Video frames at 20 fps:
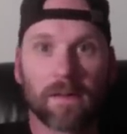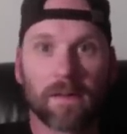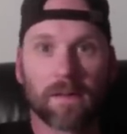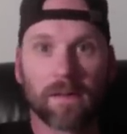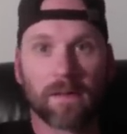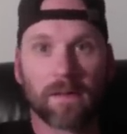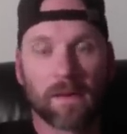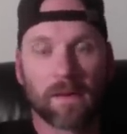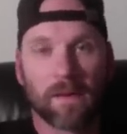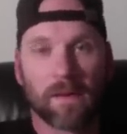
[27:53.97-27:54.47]

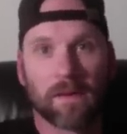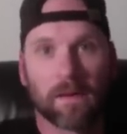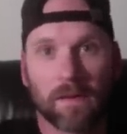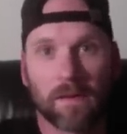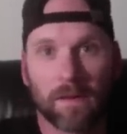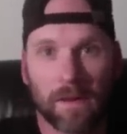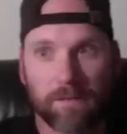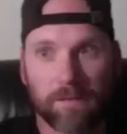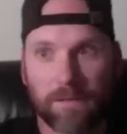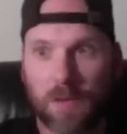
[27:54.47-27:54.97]
it'll
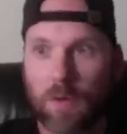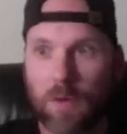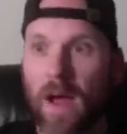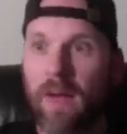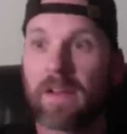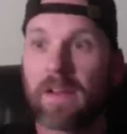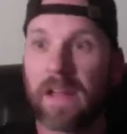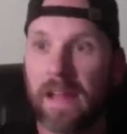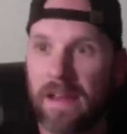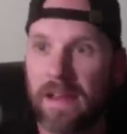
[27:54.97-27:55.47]
if you have
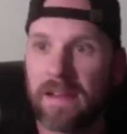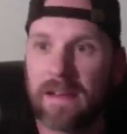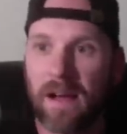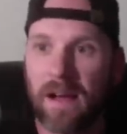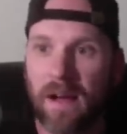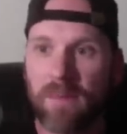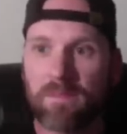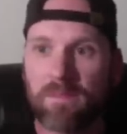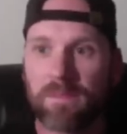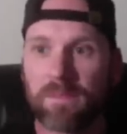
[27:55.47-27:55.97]
an
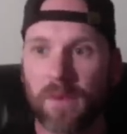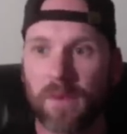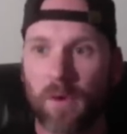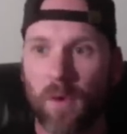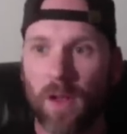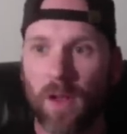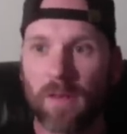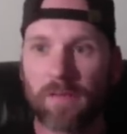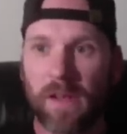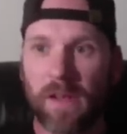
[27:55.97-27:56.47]
income
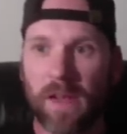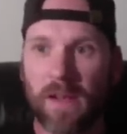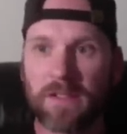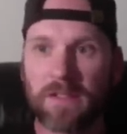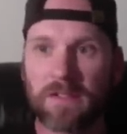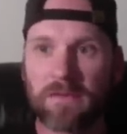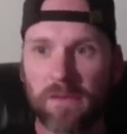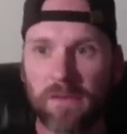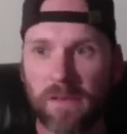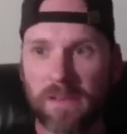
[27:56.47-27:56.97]
qualification,
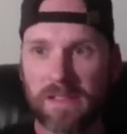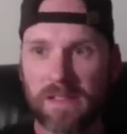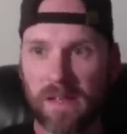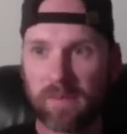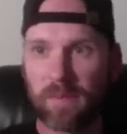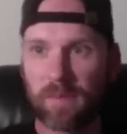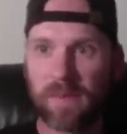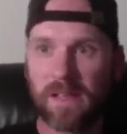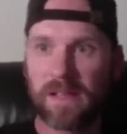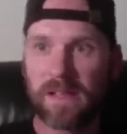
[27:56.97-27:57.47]
for
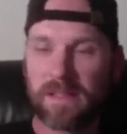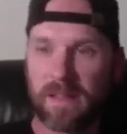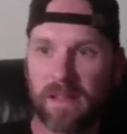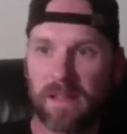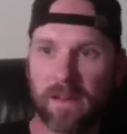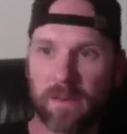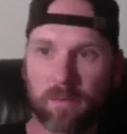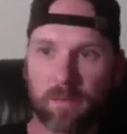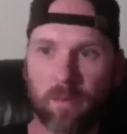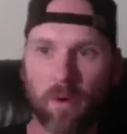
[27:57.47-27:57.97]
example, let's say
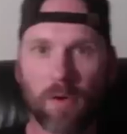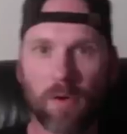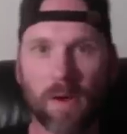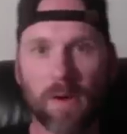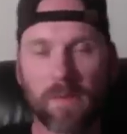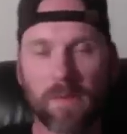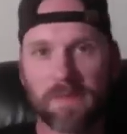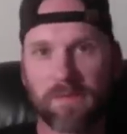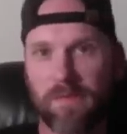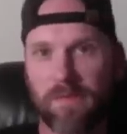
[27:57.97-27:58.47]
your program
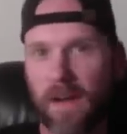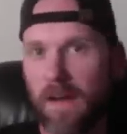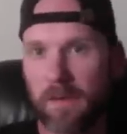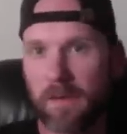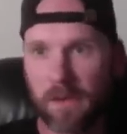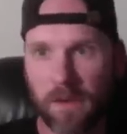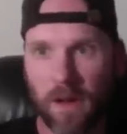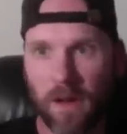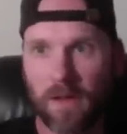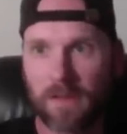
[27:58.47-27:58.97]
is five hundred
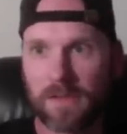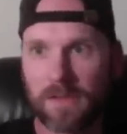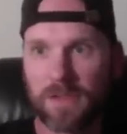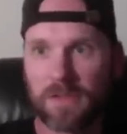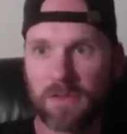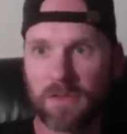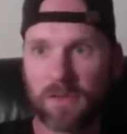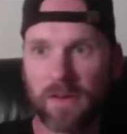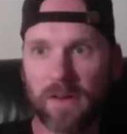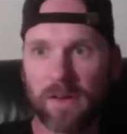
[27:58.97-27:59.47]
dollars to
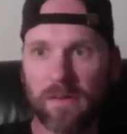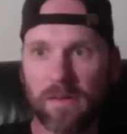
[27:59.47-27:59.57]
join.